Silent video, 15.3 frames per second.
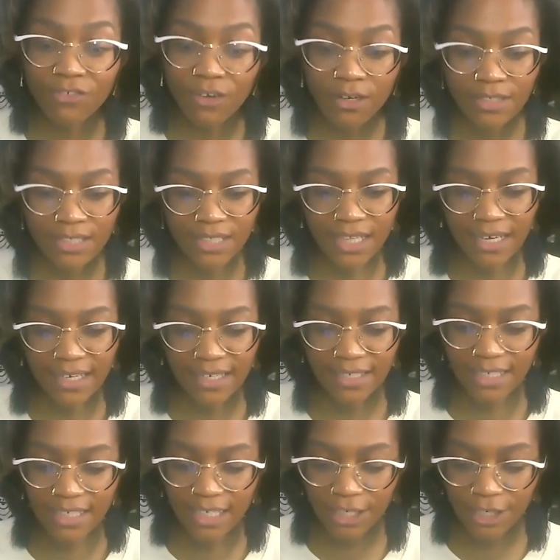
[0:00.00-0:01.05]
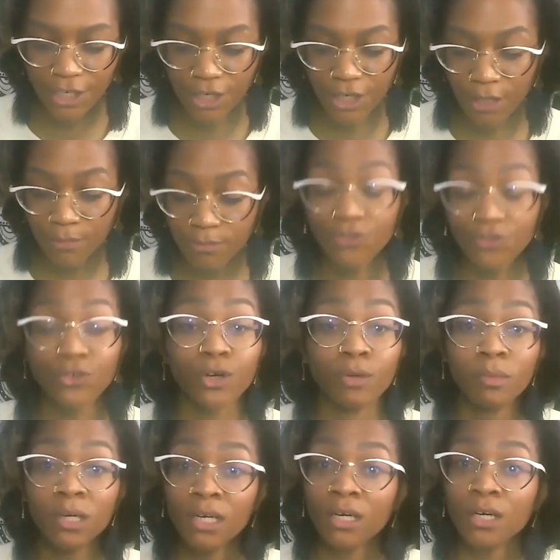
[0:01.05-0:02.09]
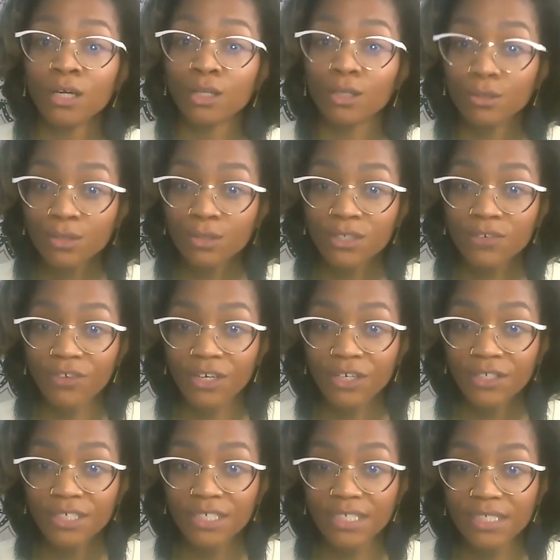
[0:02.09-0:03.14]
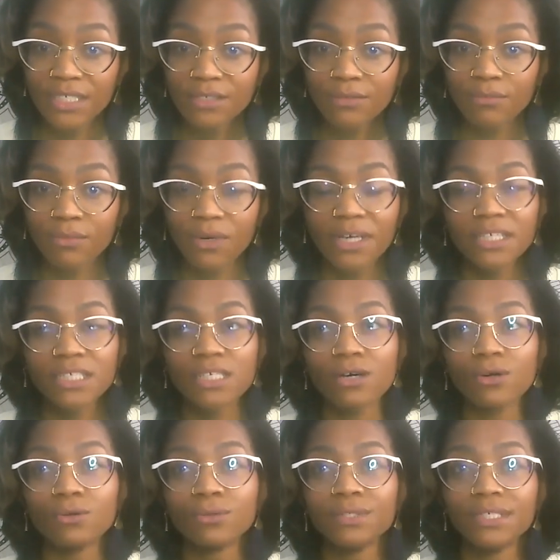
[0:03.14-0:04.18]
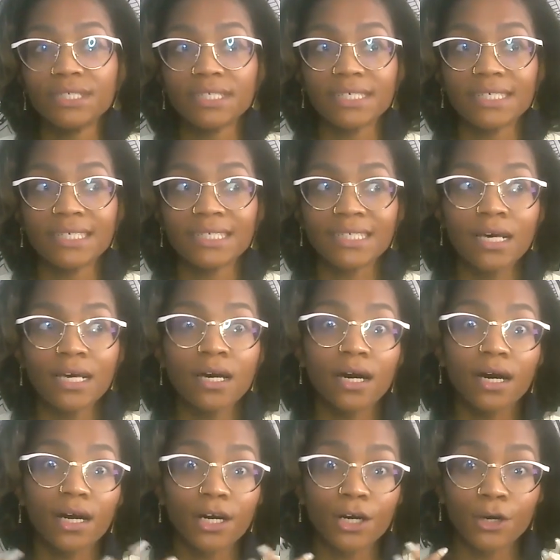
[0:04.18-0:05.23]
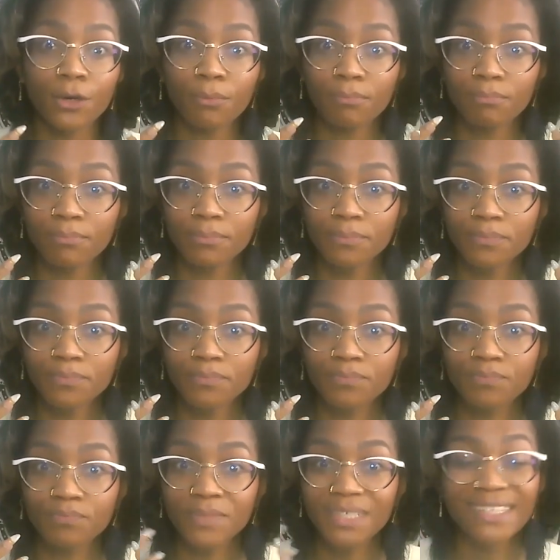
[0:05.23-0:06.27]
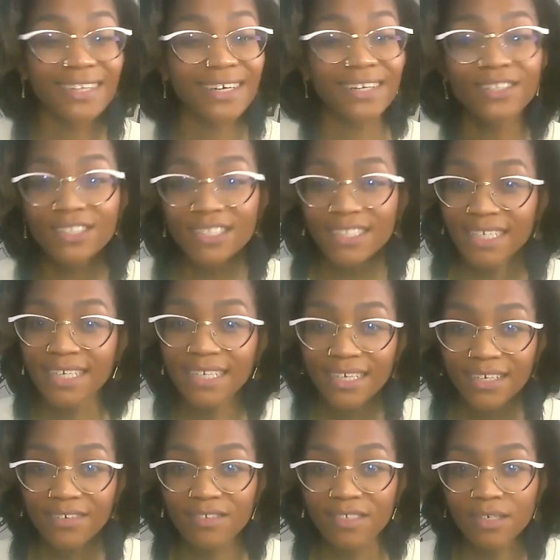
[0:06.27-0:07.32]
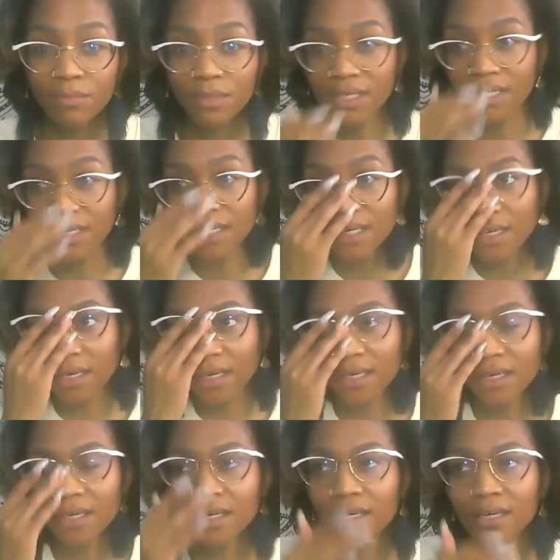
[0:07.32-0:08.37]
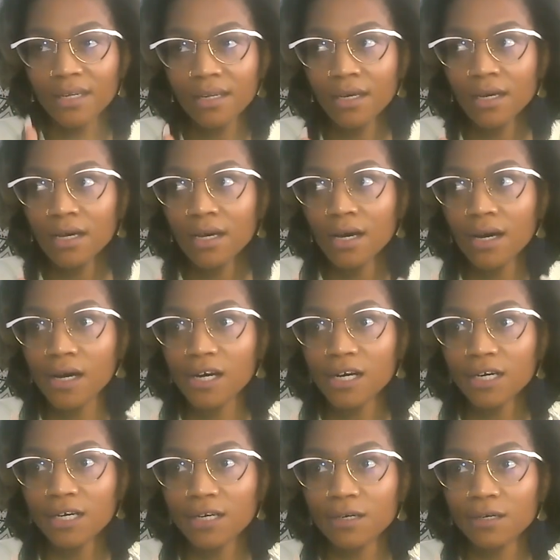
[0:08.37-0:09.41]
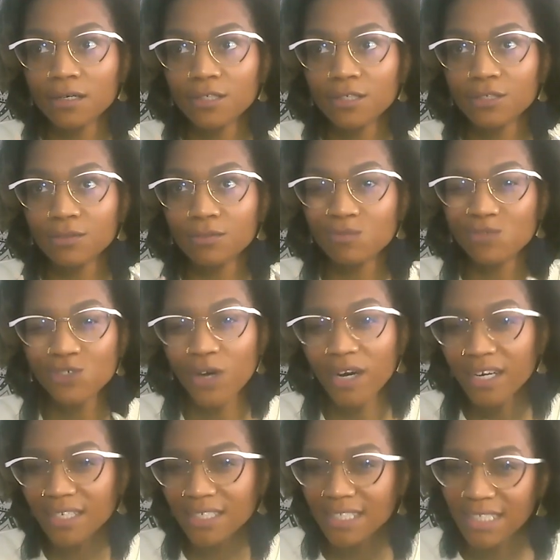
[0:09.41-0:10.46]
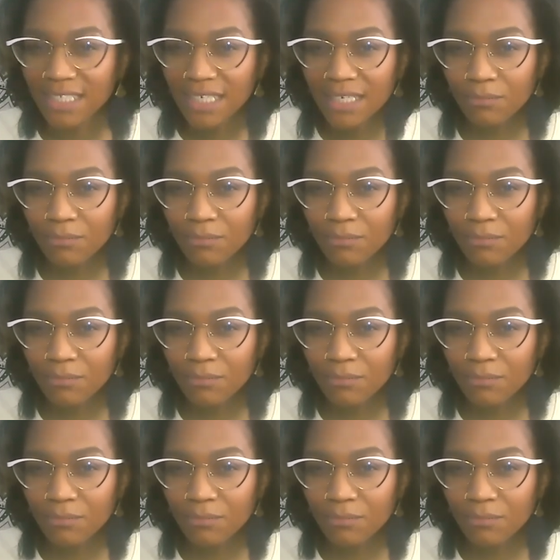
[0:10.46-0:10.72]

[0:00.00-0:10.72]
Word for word: false light uh, comes from Luciferianism, right? So this is um, an understanding of something in uh trying